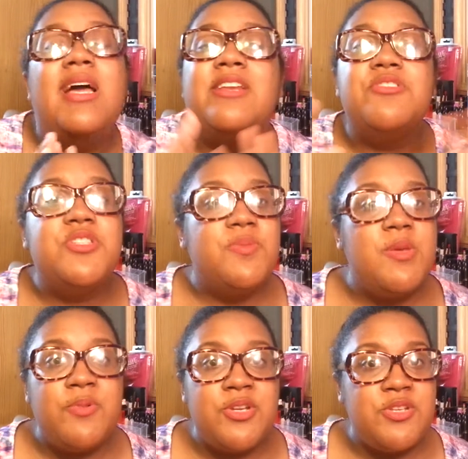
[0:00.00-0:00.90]
I know some
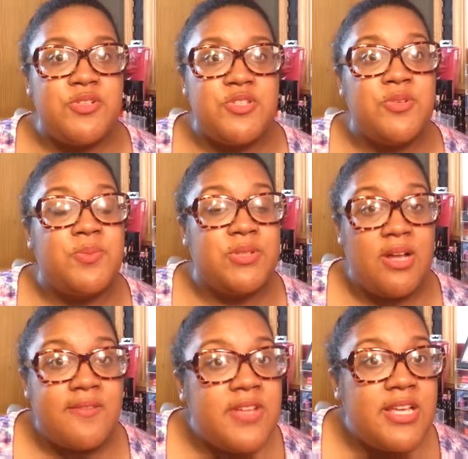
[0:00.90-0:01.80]
people on YouTube
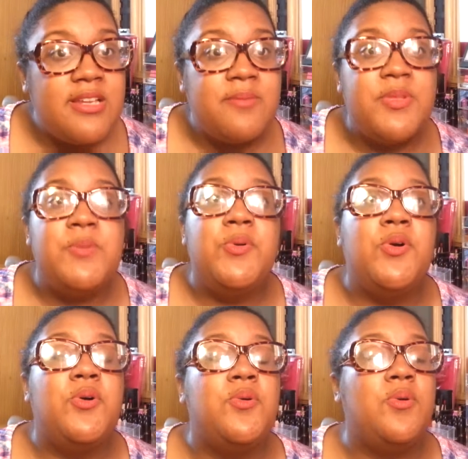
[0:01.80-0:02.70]
love it and people
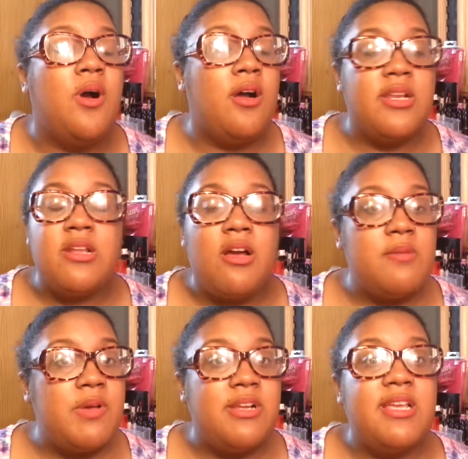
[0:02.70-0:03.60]
go on and
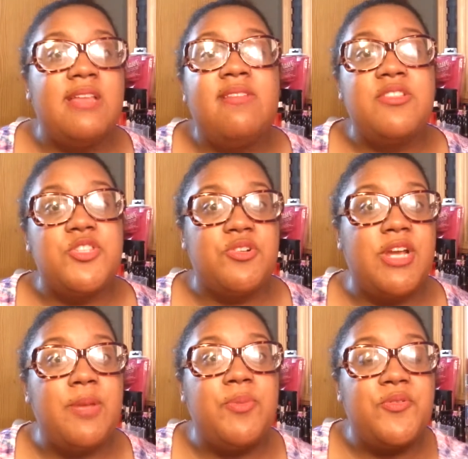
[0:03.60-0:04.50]
on about it, and that's
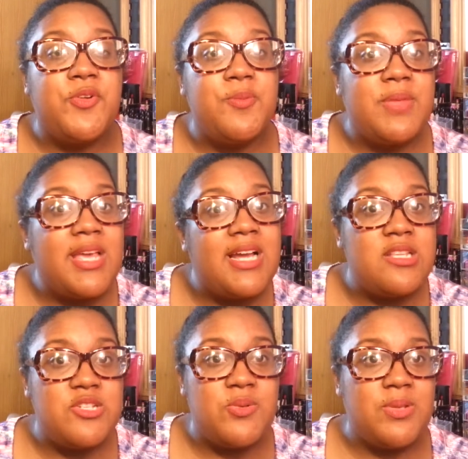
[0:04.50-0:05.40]
great. But for me,
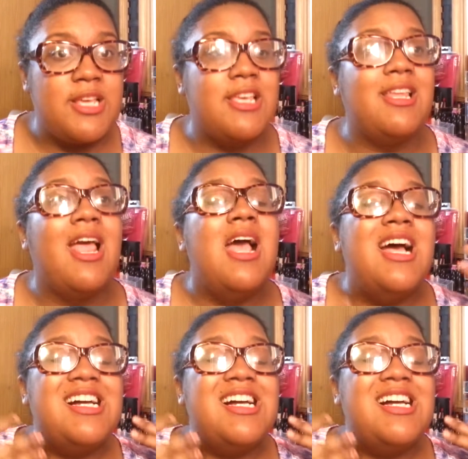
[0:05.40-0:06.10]
I don't like it.